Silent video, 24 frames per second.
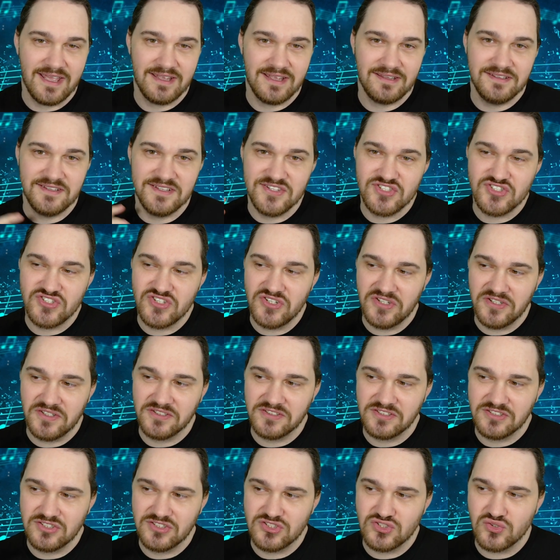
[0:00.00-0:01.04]
And this
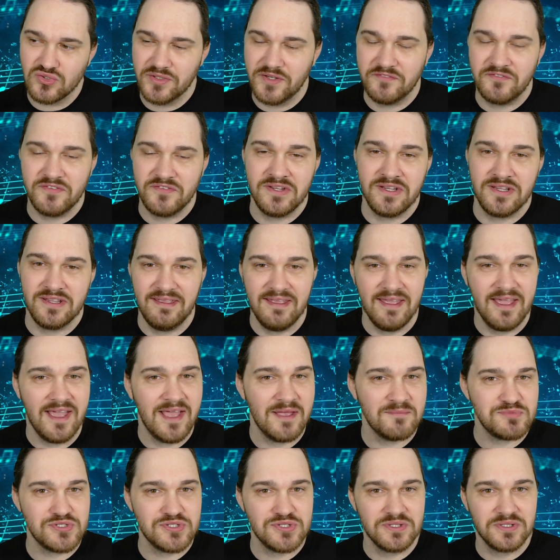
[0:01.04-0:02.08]
song sort of
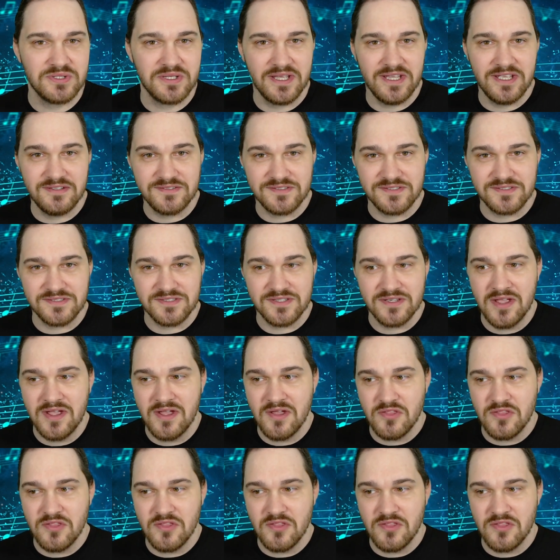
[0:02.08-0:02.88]
encapsulates